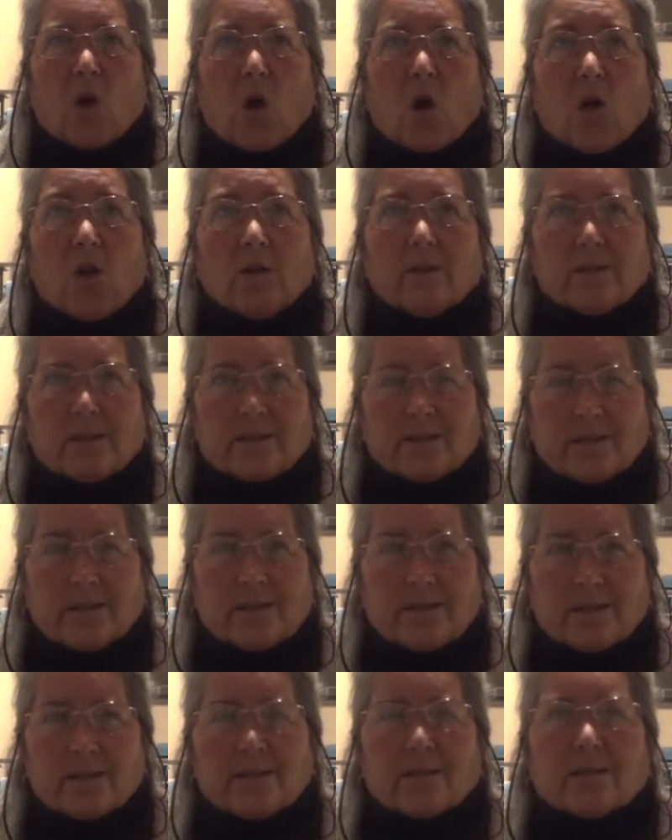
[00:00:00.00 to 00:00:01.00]
all
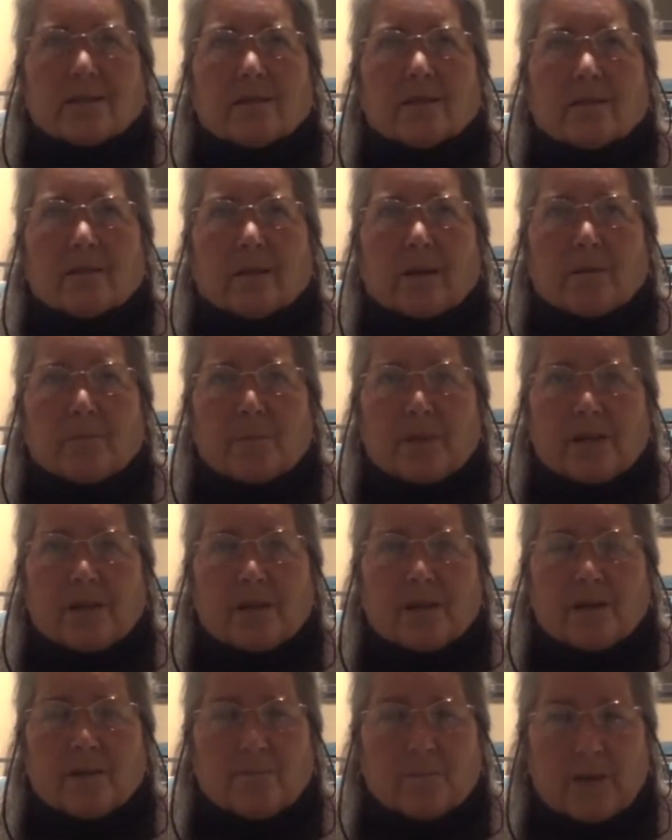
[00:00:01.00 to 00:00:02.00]
diseases can be
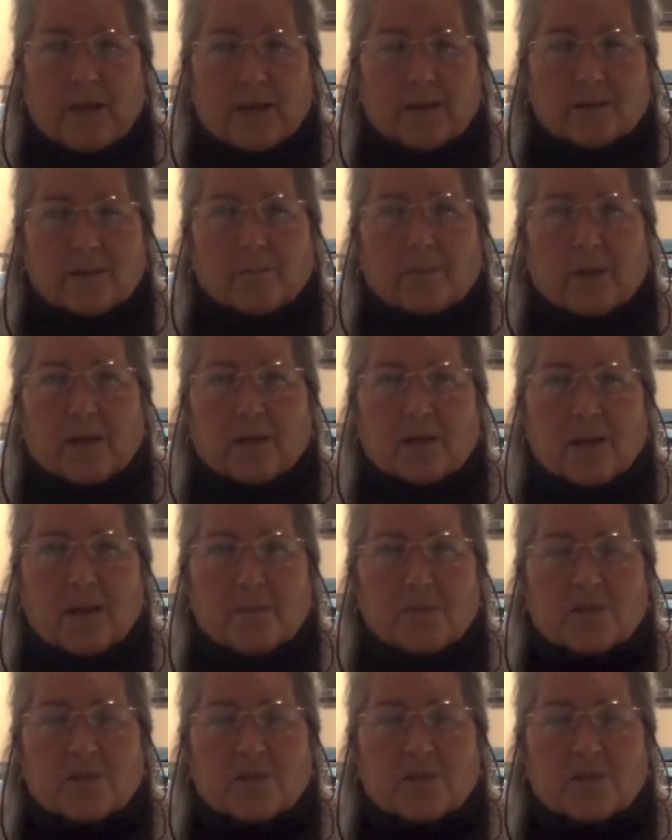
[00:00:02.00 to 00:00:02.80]
impacted by climate